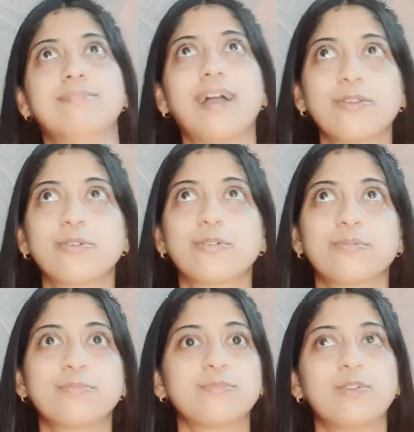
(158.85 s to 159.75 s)
I don't know
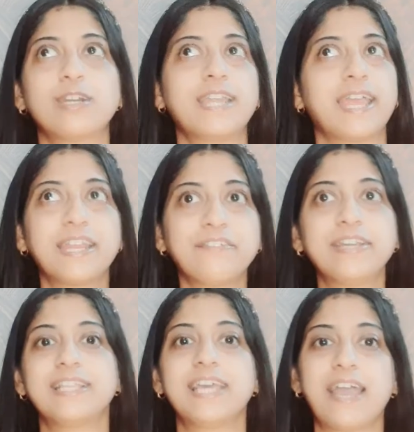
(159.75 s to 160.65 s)
what
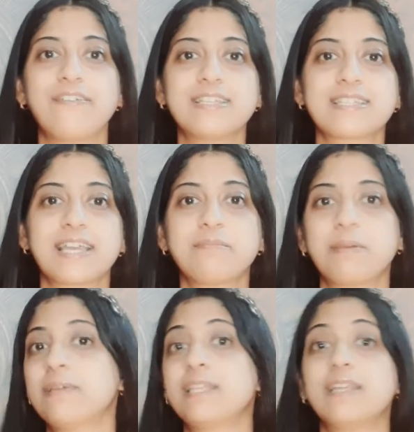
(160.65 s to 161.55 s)
negativity they have inside.
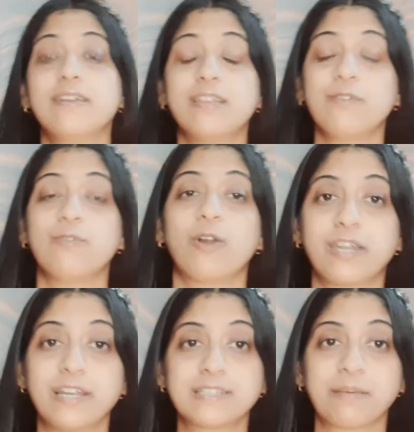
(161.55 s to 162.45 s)
Maybe they really
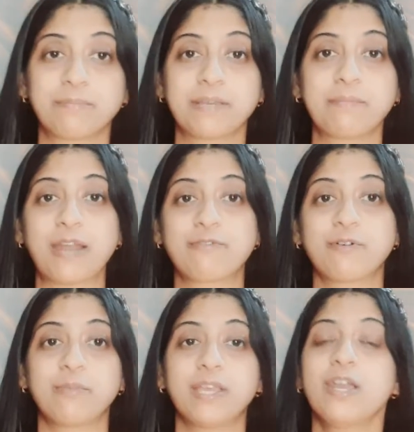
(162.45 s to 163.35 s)
wanted something bad for
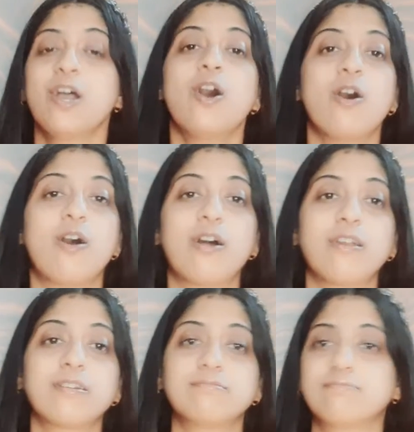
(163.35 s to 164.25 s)
me,
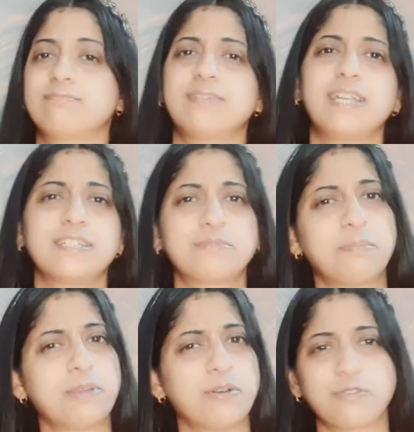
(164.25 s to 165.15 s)
or it is
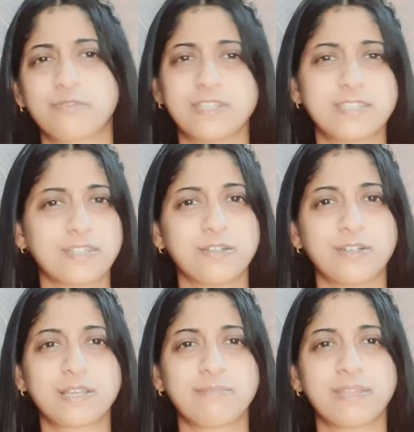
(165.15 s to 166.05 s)
maybe out of concern or
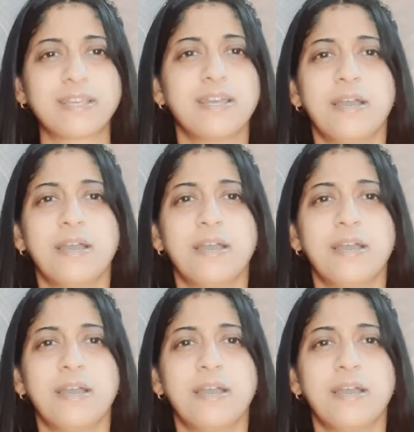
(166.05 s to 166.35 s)
something.